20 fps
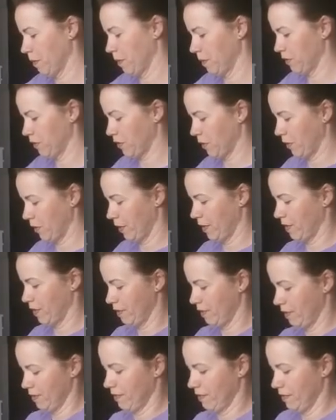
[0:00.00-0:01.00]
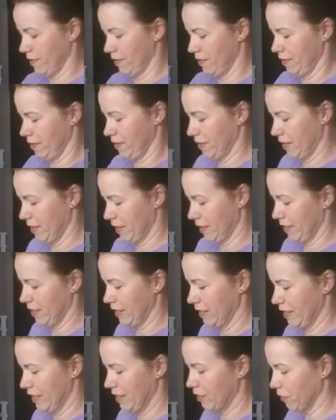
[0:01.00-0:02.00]
let me show you.
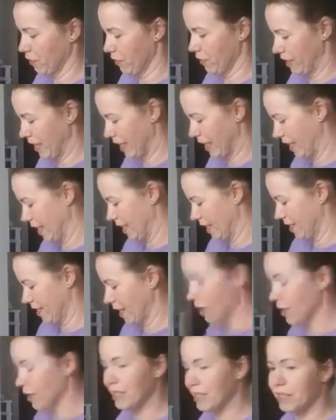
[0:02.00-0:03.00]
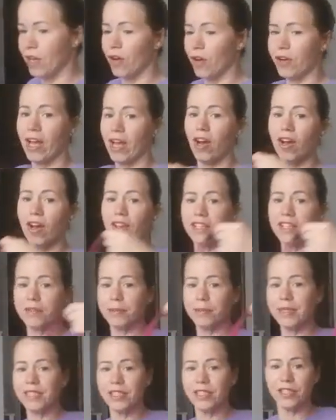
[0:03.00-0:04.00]
These are ridiculous. And these, okay, all this
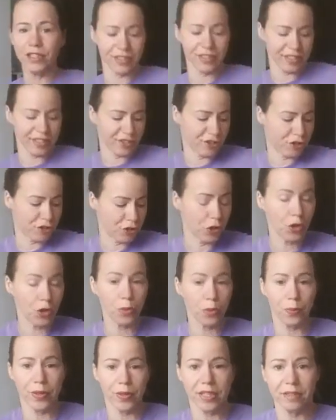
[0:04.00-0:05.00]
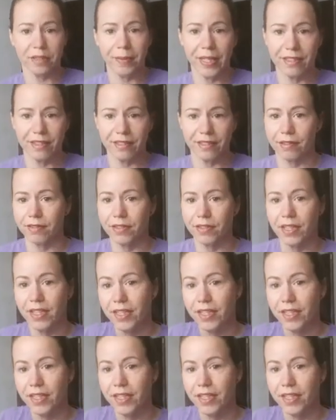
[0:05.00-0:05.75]
materials are super expensive.